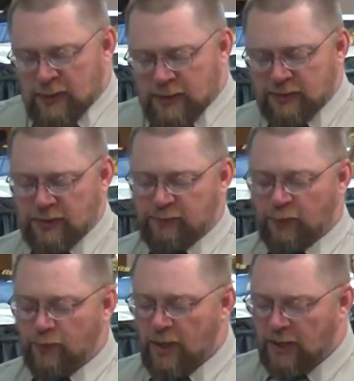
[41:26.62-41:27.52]
As if the
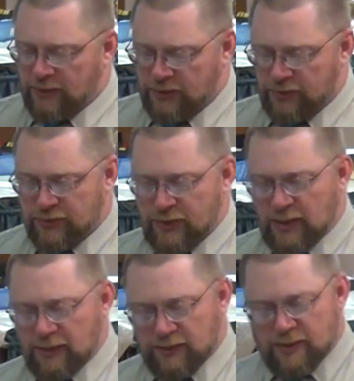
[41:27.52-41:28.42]
rod should
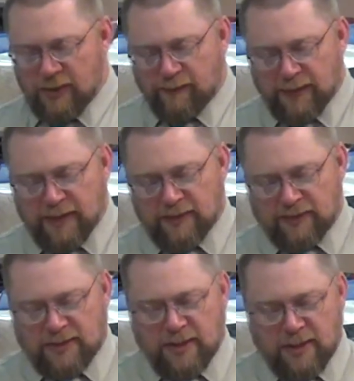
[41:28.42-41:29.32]
shake itself
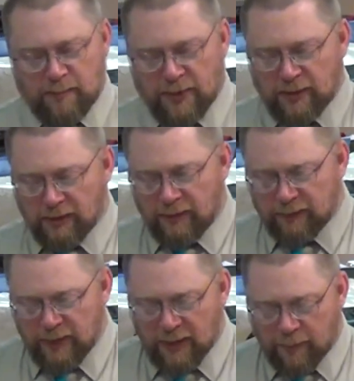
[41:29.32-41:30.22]
against them that
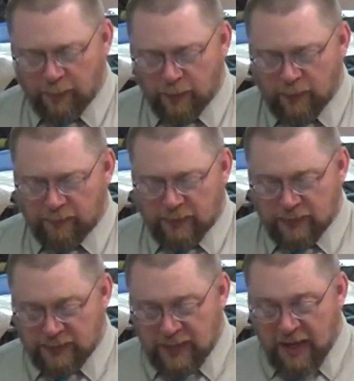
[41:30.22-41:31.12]
lift it up, or if the
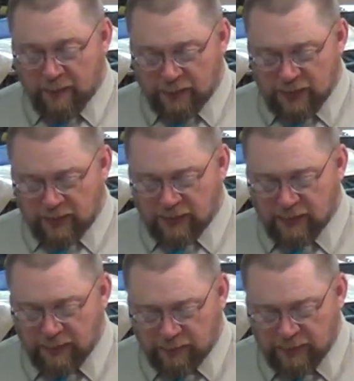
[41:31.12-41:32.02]
staff shall
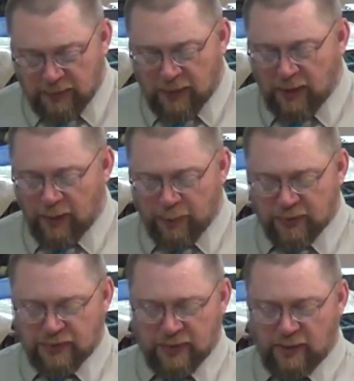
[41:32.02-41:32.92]
lift up
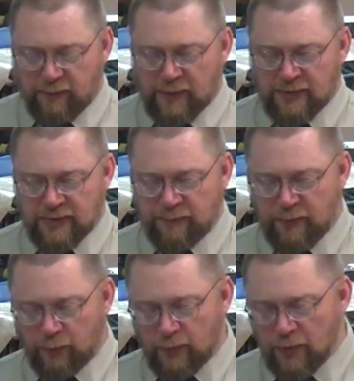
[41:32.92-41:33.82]
itself as if
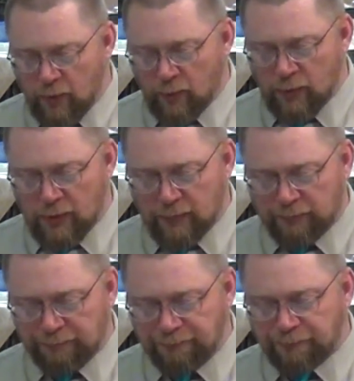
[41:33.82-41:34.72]
it were no
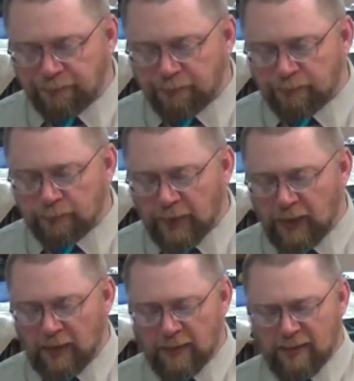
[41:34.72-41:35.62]
wood.
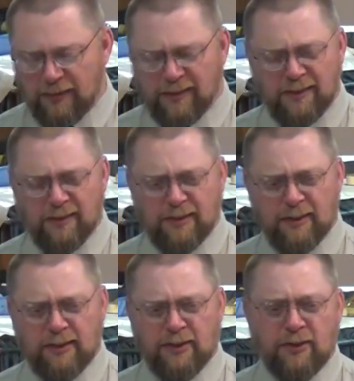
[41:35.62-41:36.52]
Uh,
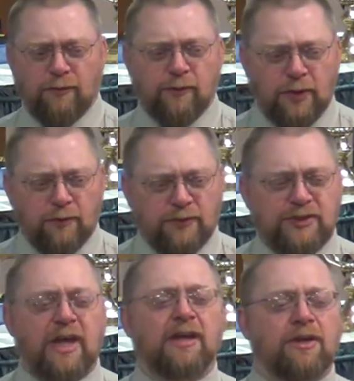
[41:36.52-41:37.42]
you've, you've
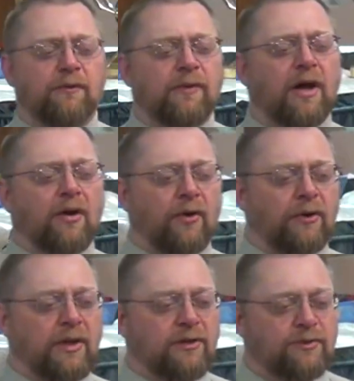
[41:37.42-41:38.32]
said you've done all
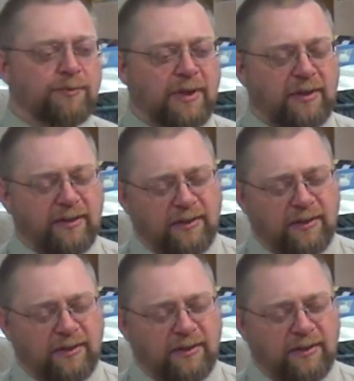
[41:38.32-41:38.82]
this, but